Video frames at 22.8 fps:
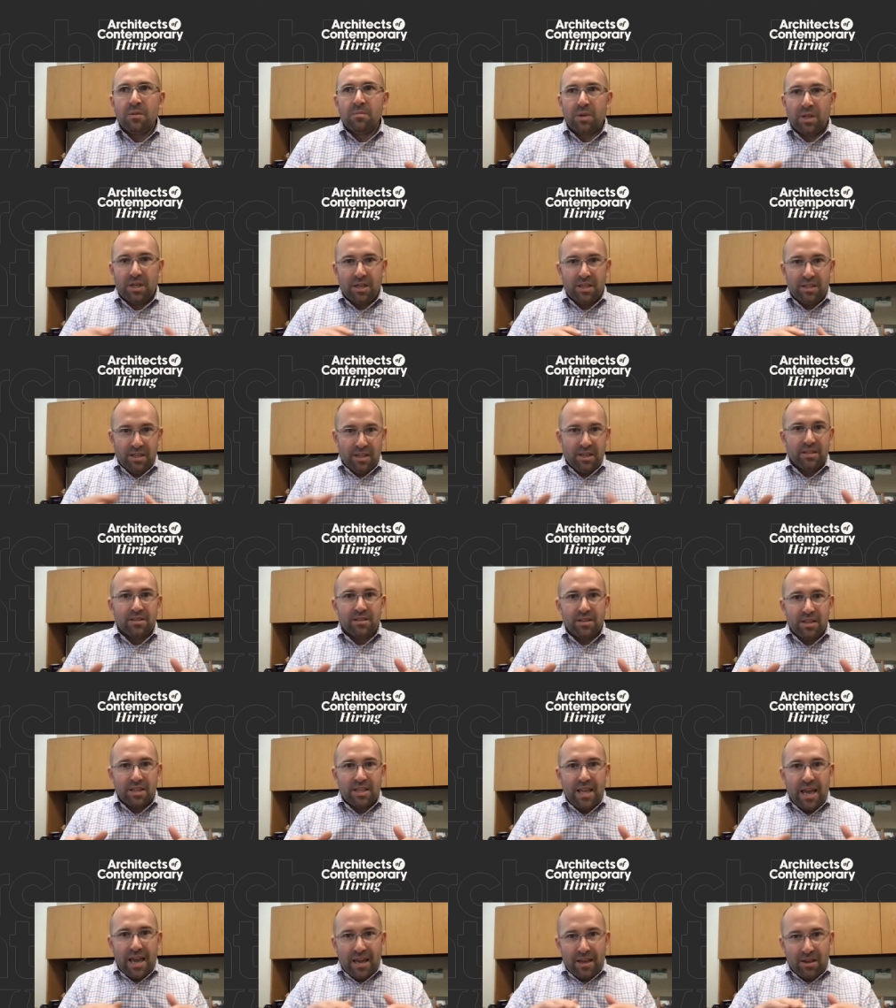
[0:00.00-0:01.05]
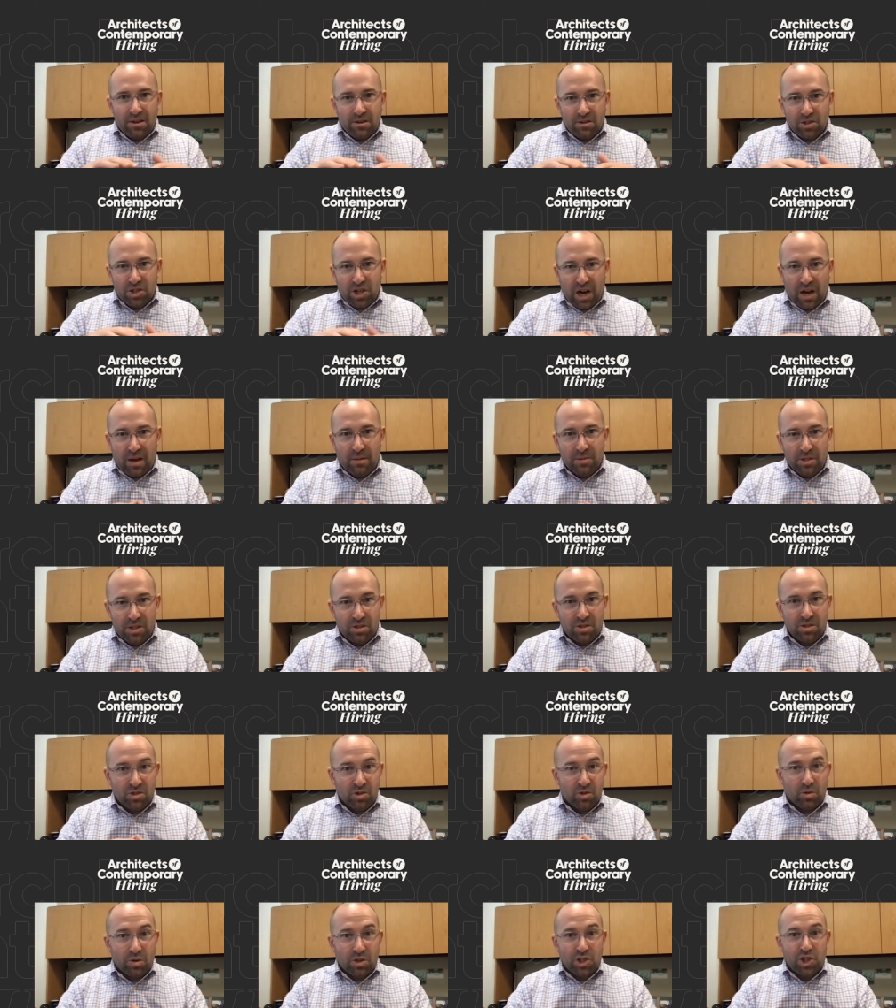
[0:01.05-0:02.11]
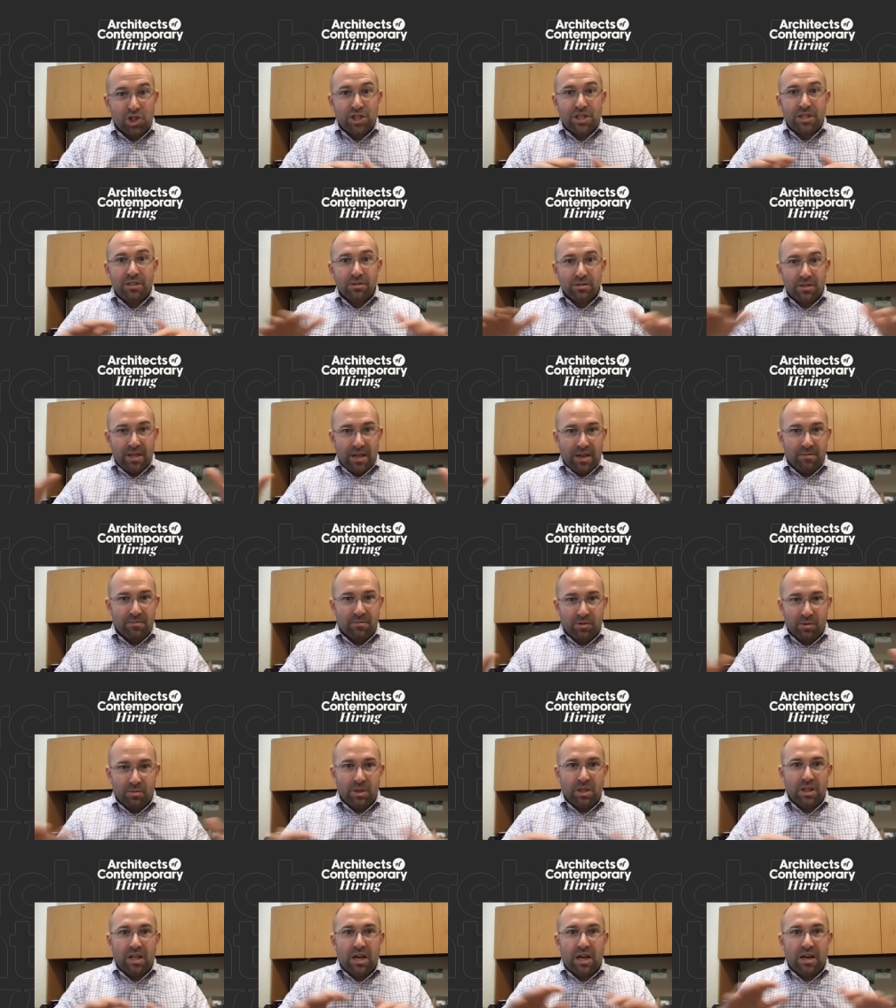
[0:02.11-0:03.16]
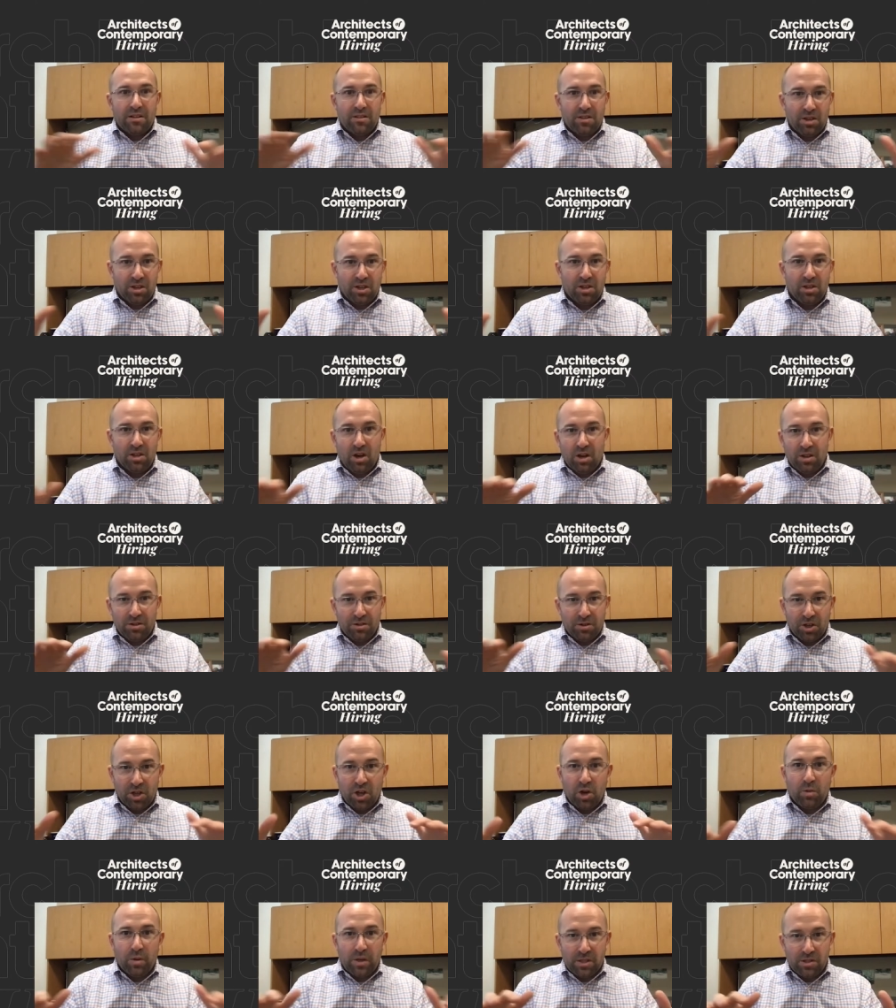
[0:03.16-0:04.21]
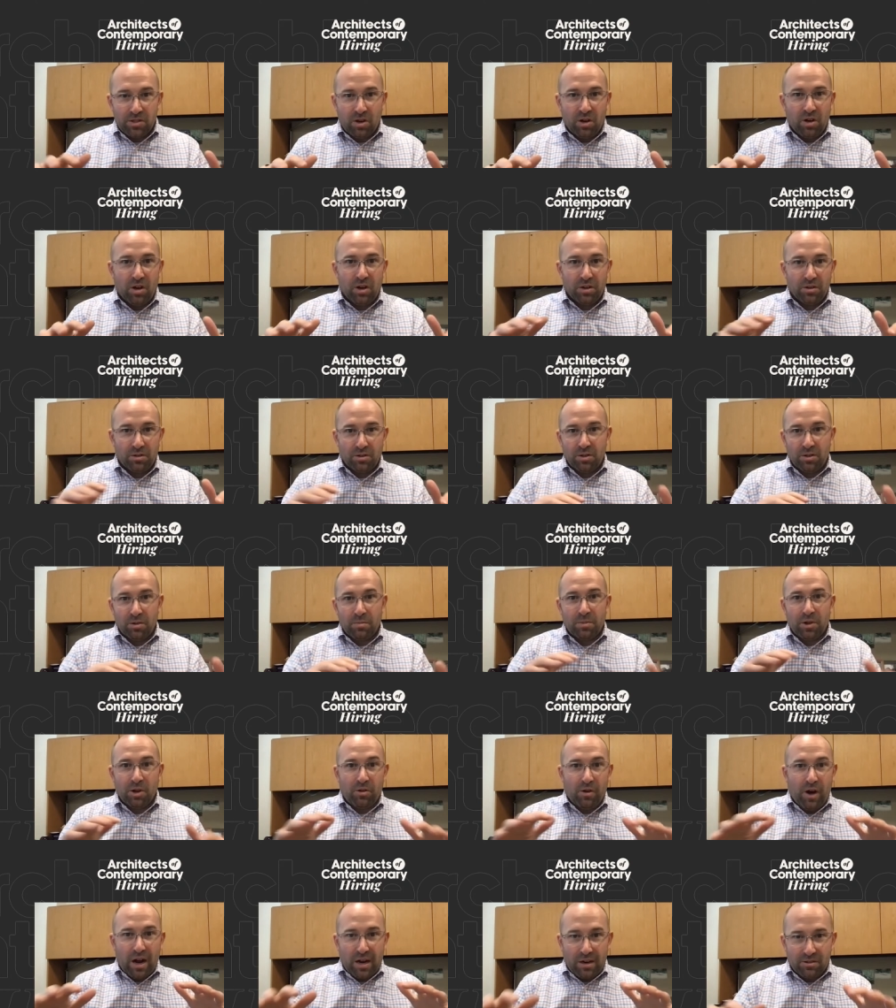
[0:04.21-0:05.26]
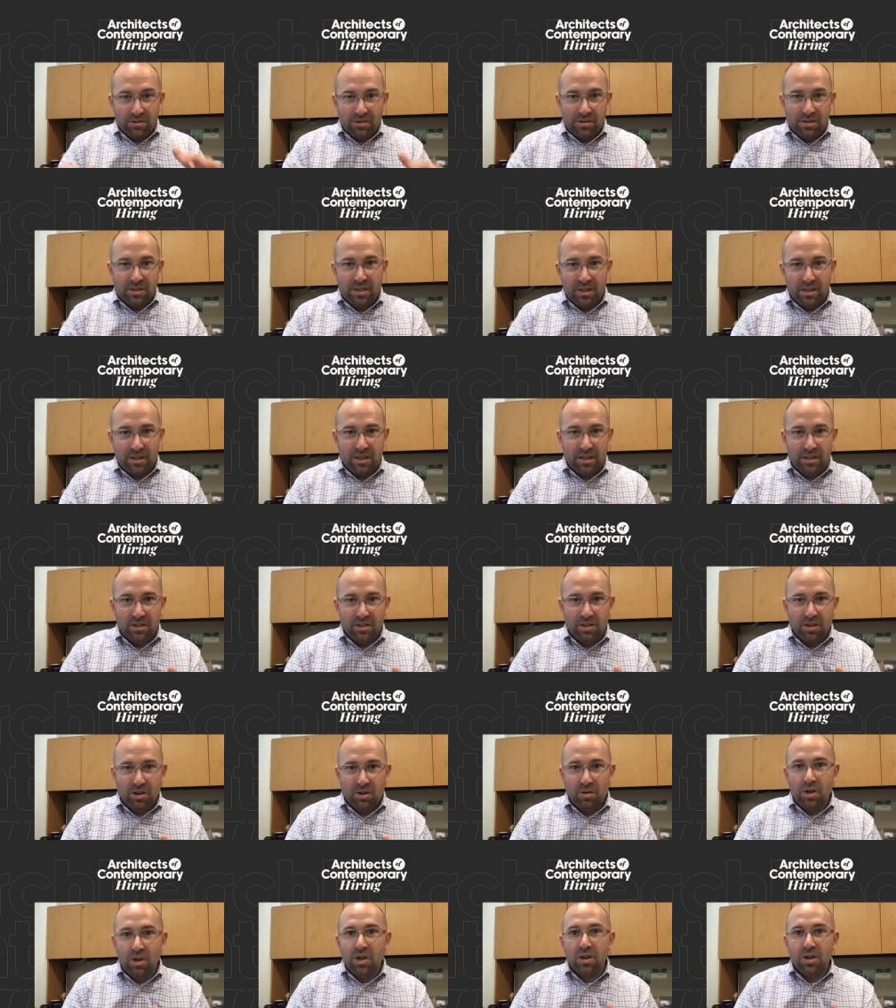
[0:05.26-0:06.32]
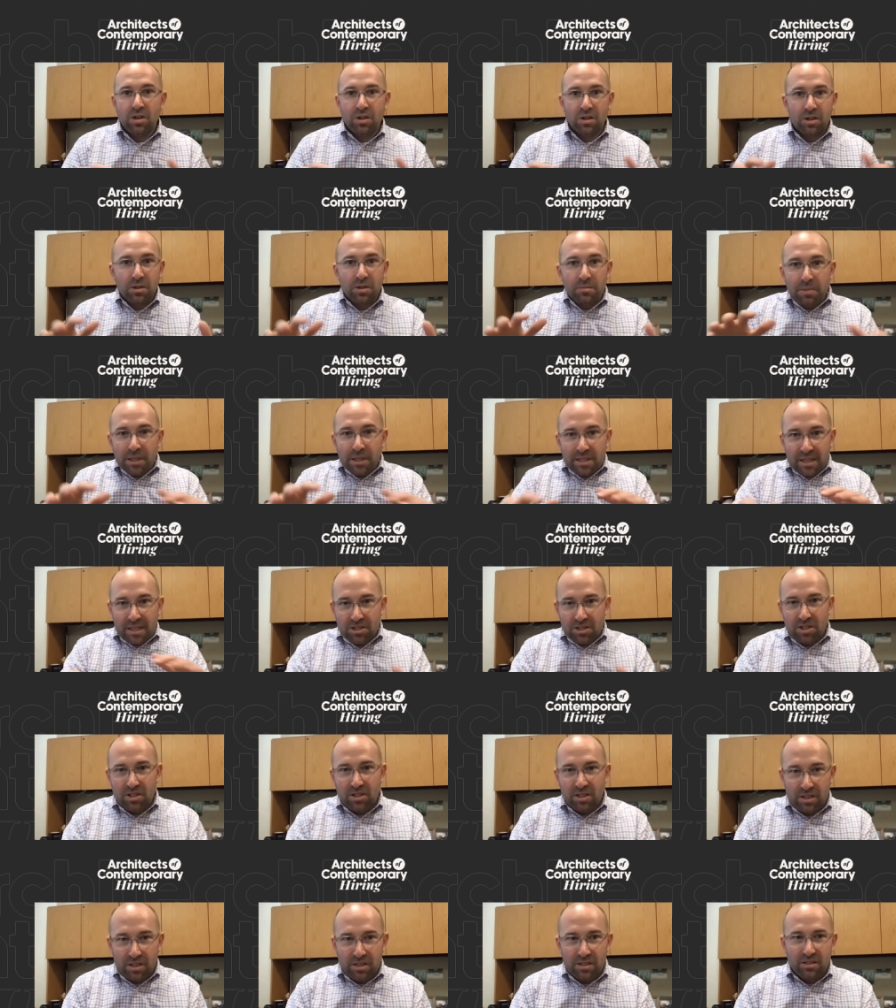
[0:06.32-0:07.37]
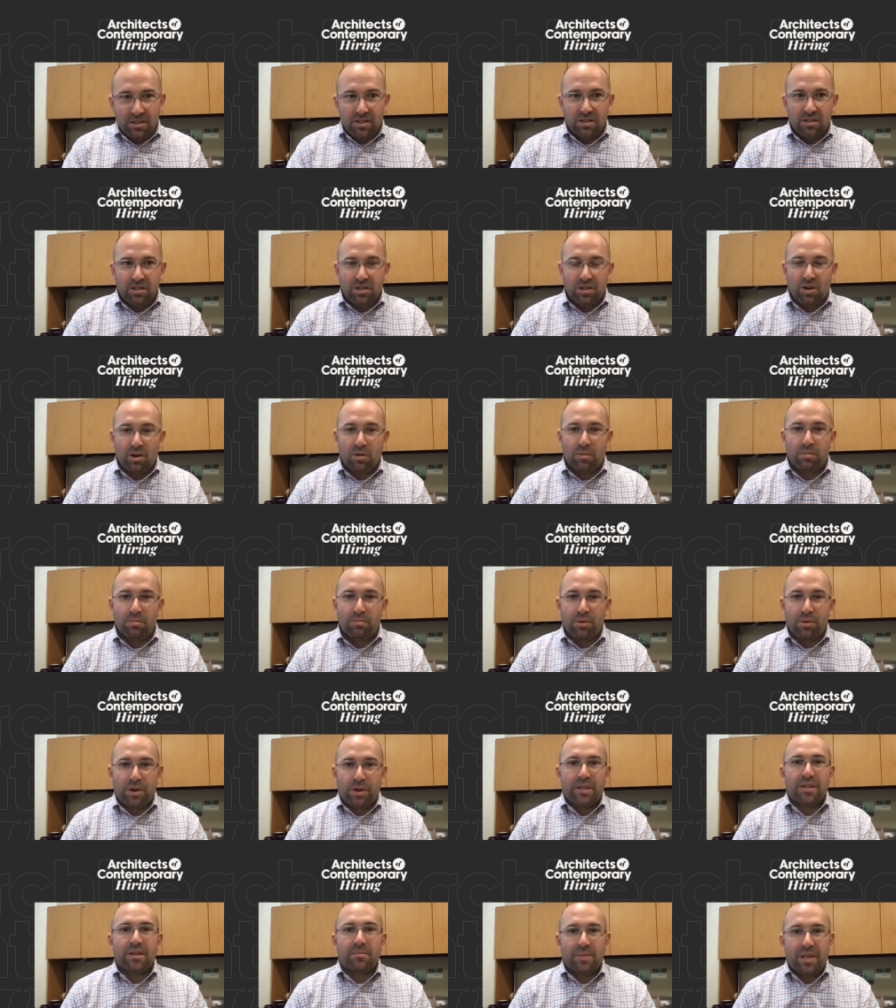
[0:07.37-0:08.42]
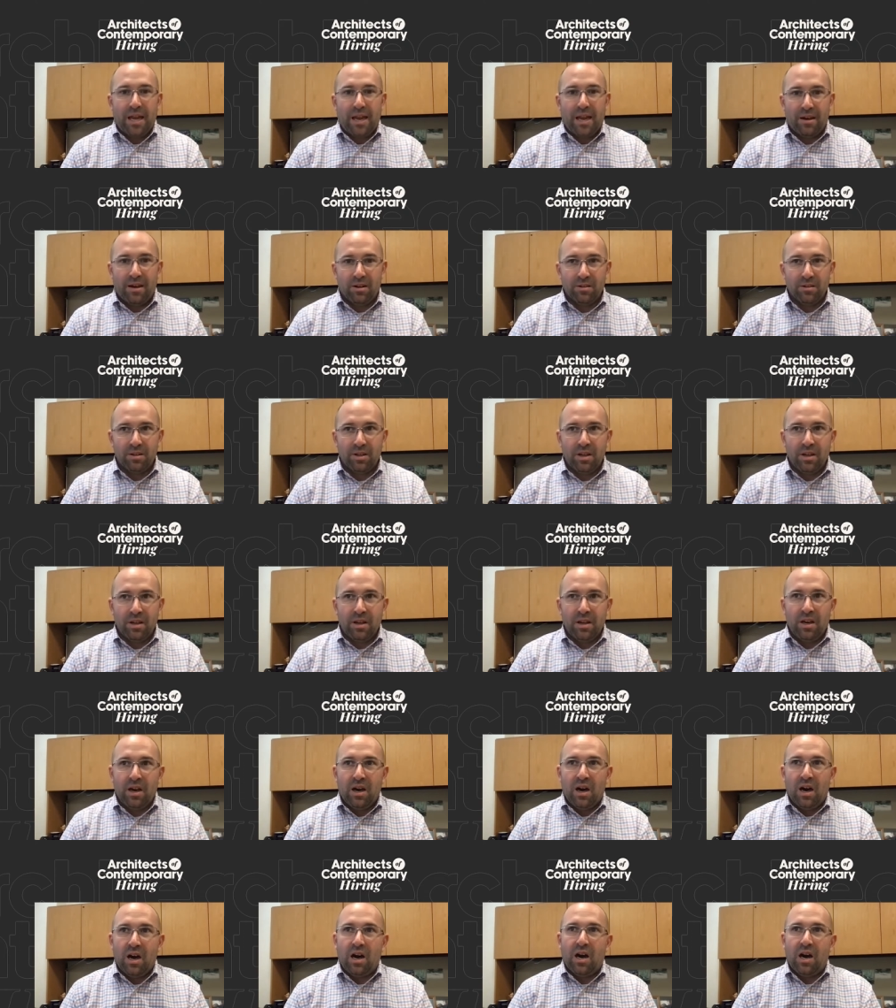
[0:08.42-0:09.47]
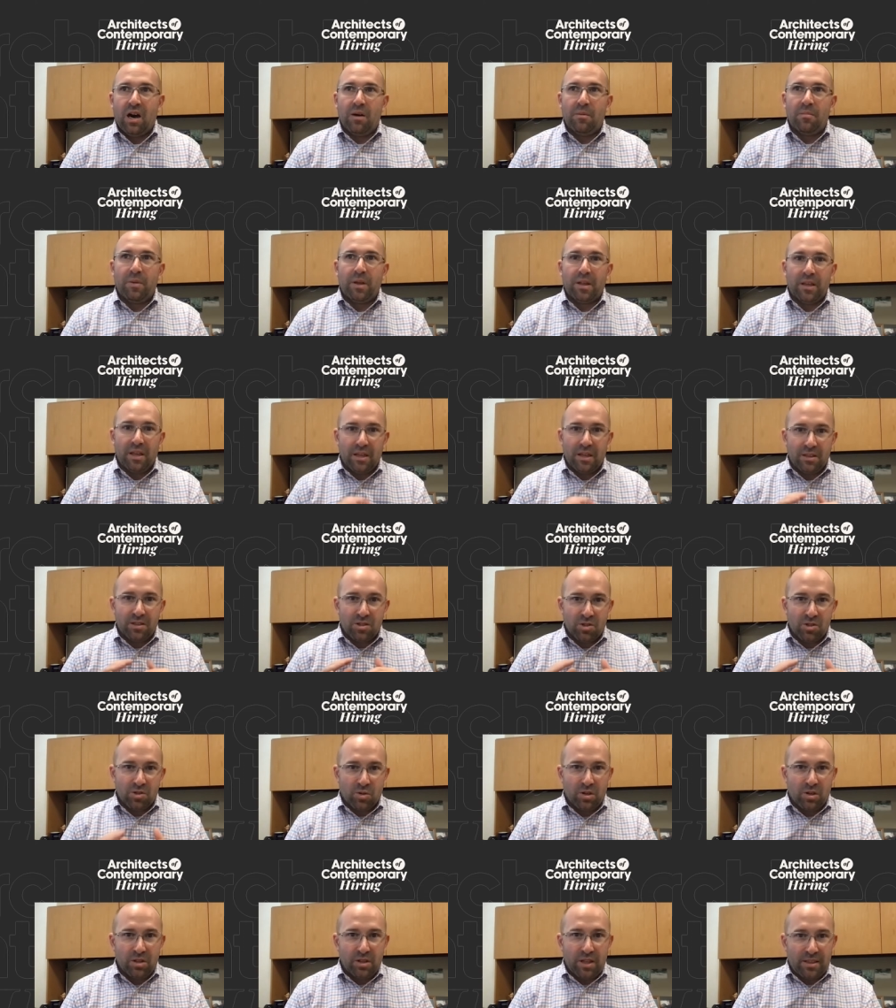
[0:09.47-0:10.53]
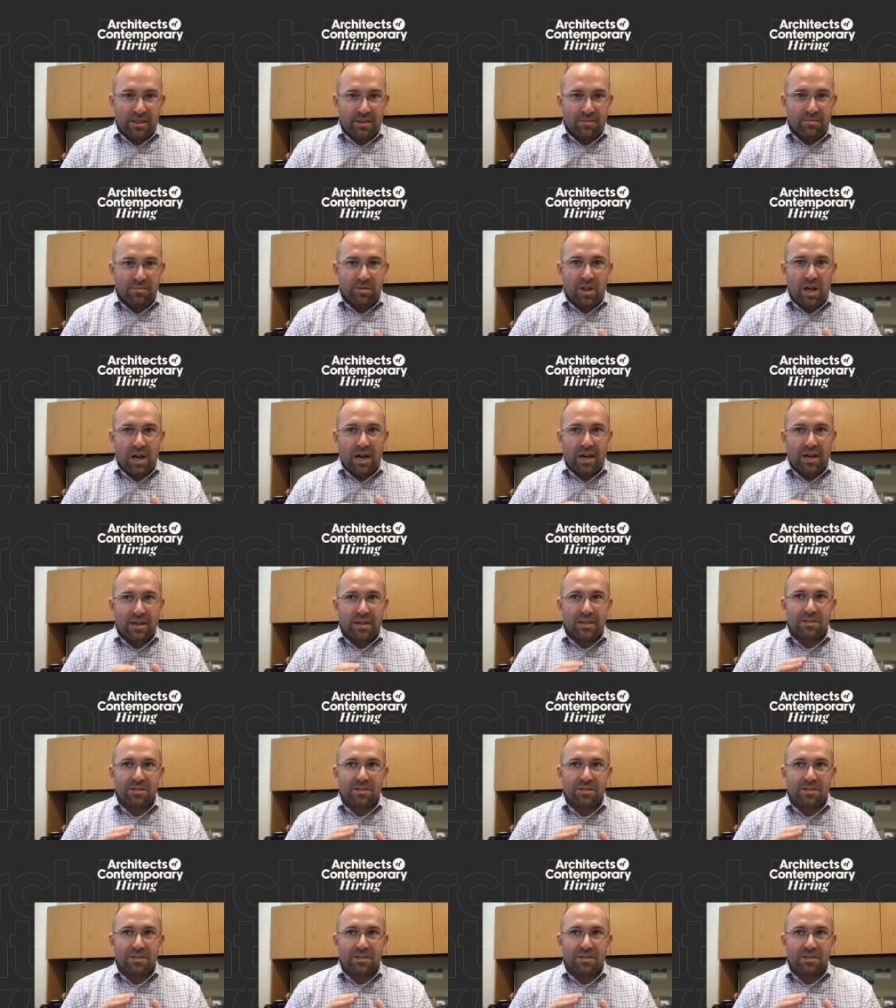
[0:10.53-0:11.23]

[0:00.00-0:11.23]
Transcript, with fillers: But at the end of the day, your job is to sort of shield them from a lot of the other goings on or the bureaucracy that, you know, could potentially, you know, bring them down, and sort of let them fly.